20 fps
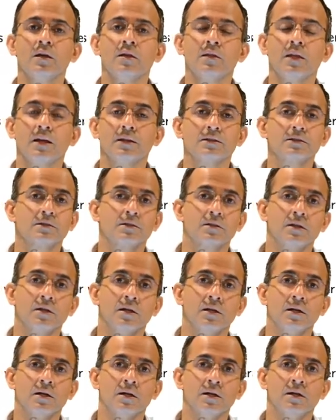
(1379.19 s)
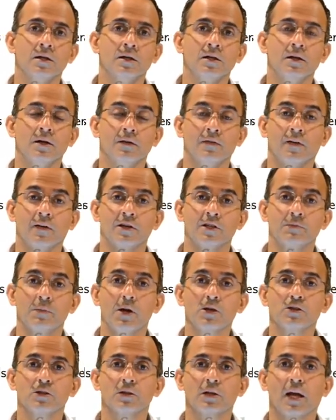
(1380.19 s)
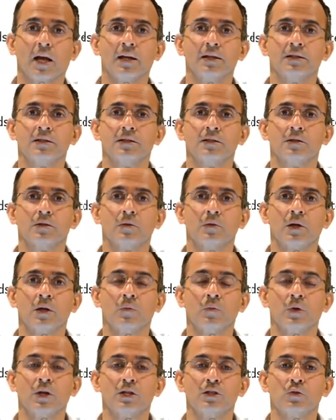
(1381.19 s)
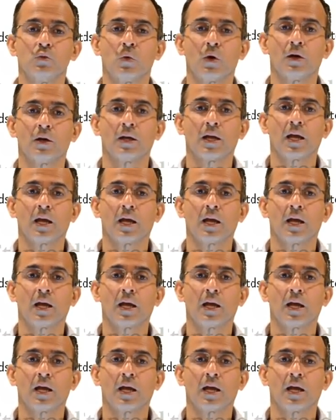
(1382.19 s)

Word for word: that's a, a very special case in which one